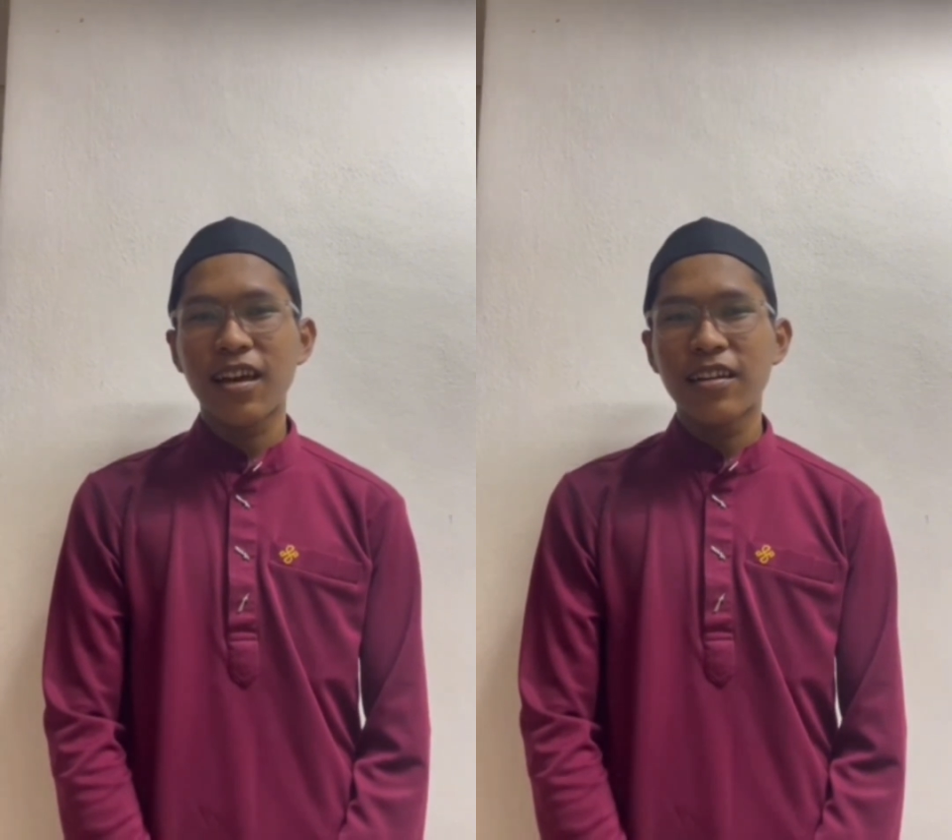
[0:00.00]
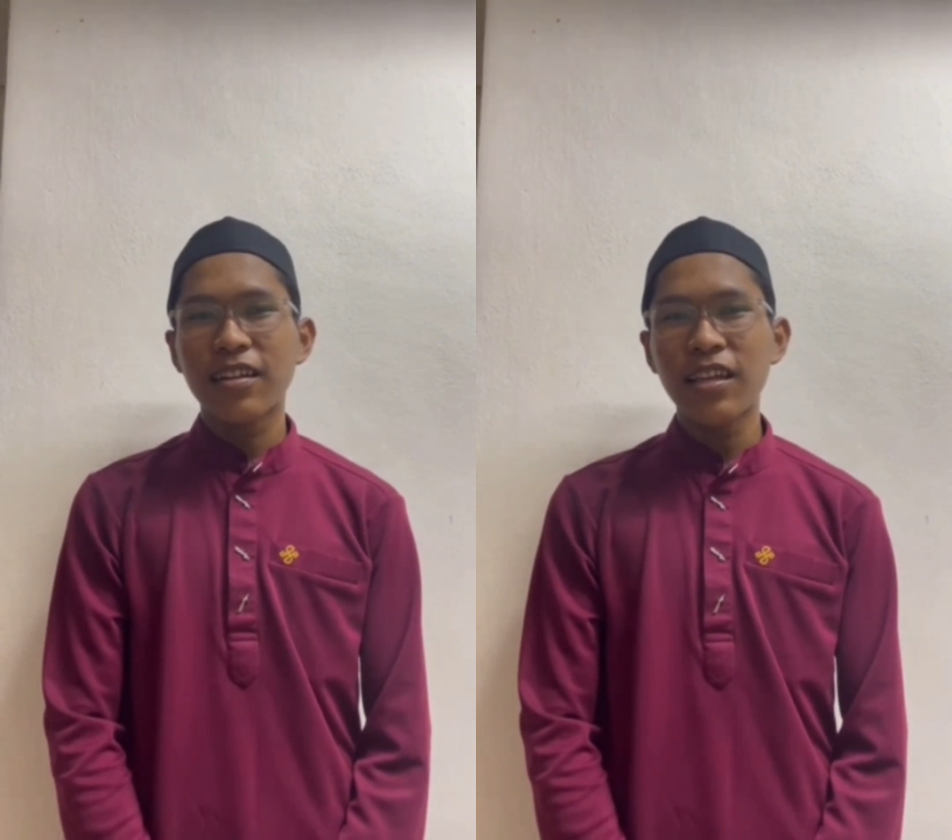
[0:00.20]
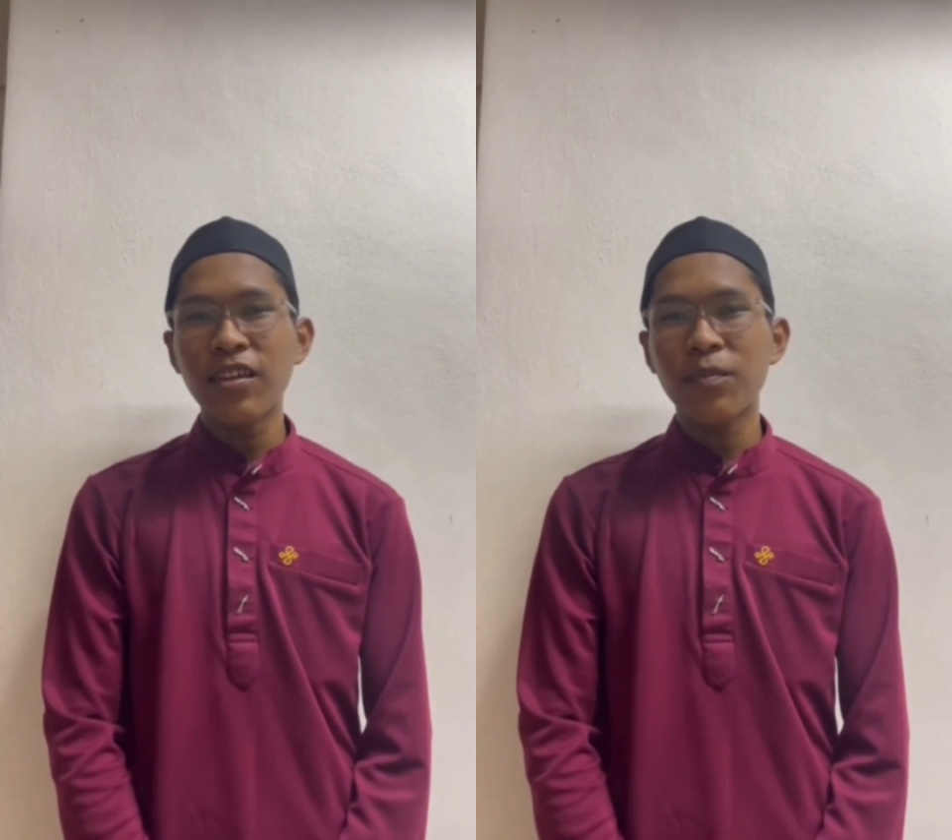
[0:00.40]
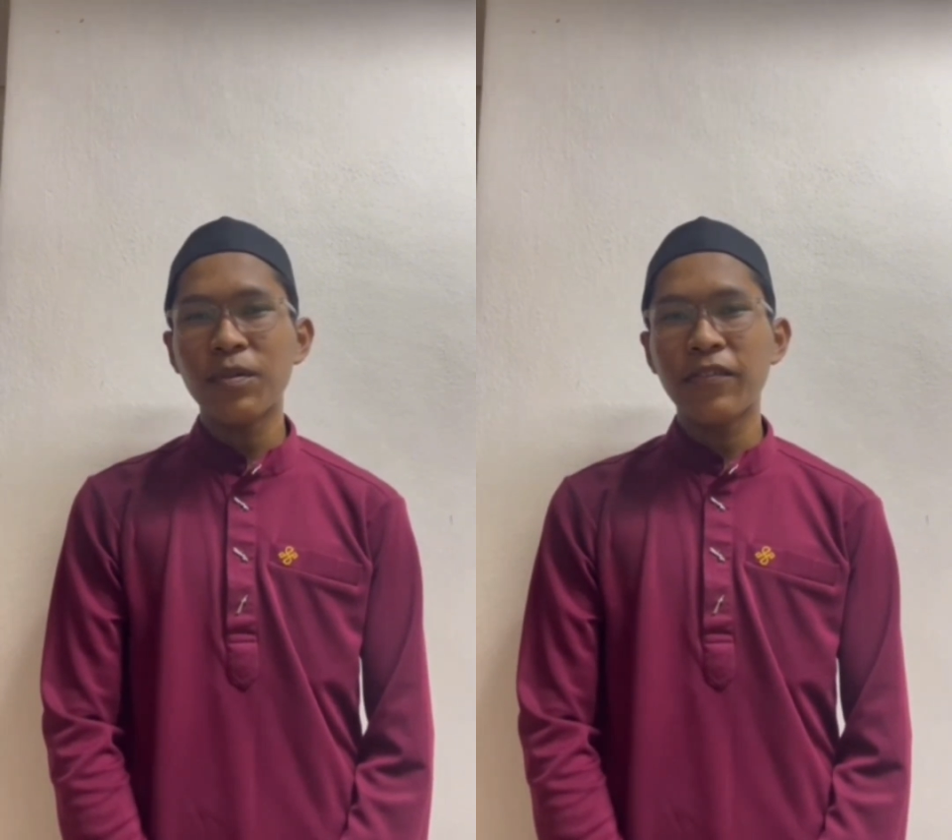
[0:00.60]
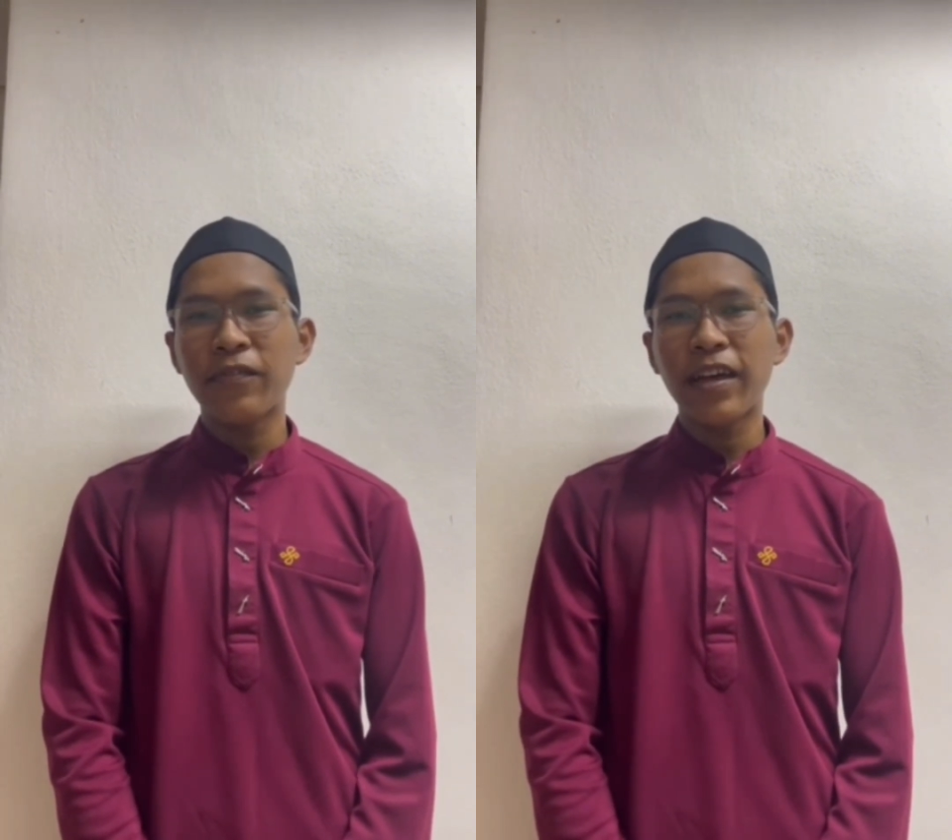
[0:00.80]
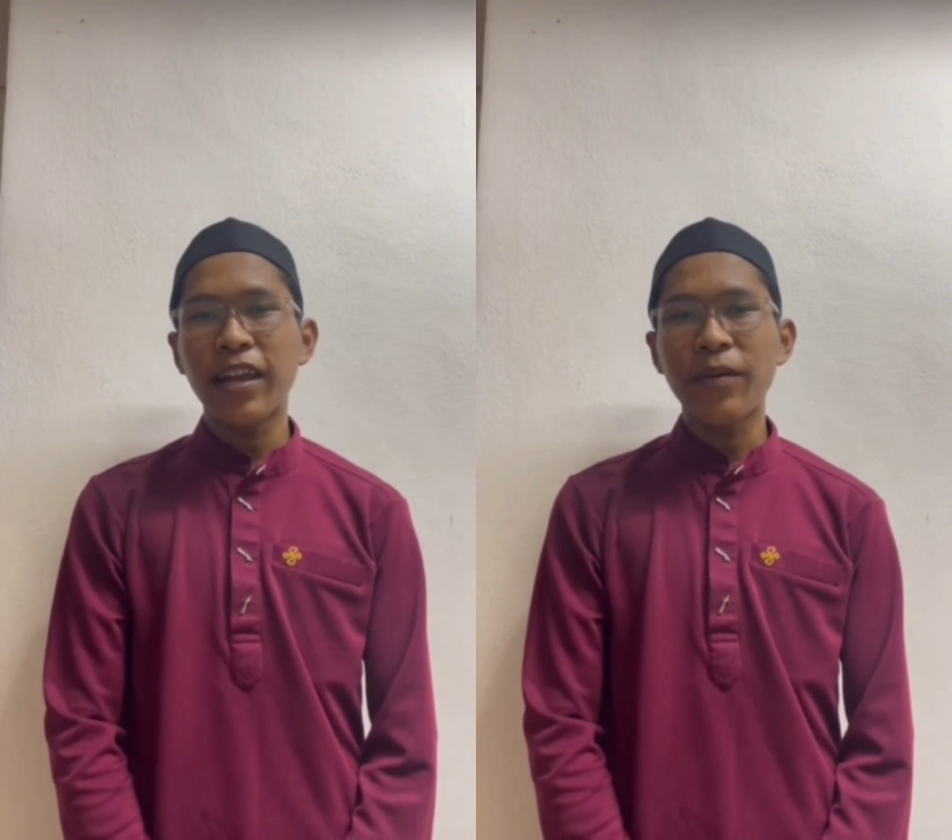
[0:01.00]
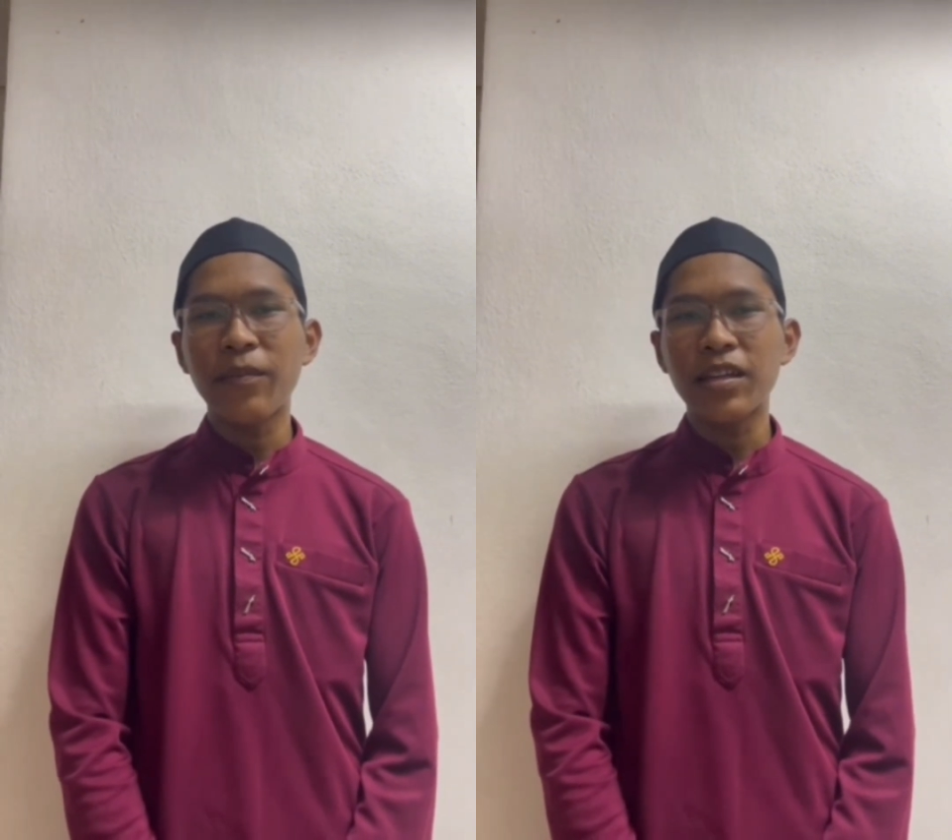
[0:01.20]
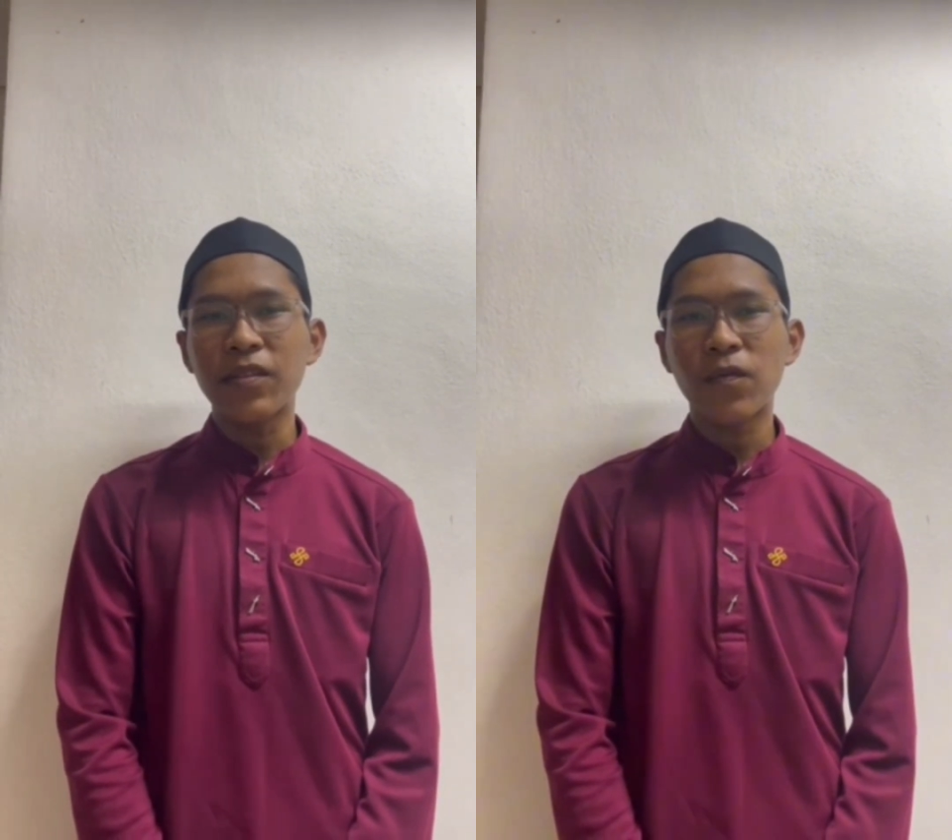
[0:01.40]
Diode prevent damage